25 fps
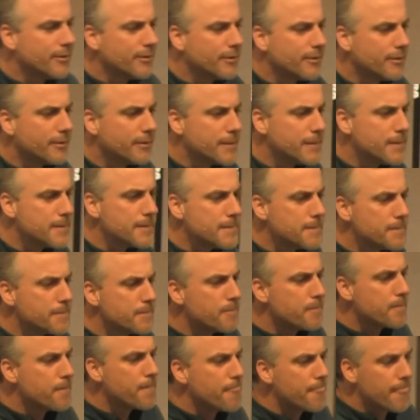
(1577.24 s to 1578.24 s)

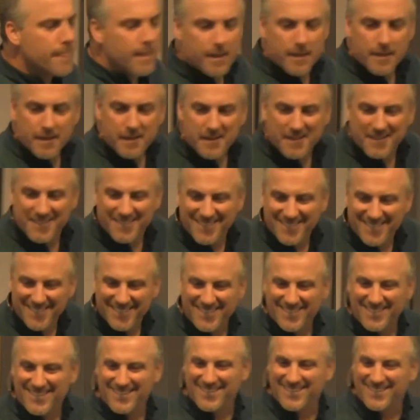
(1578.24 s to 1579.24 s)

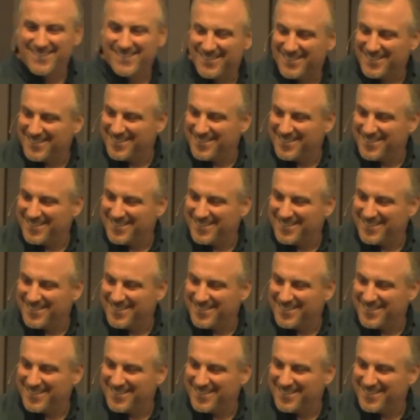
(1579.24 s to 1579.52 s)
[no speech]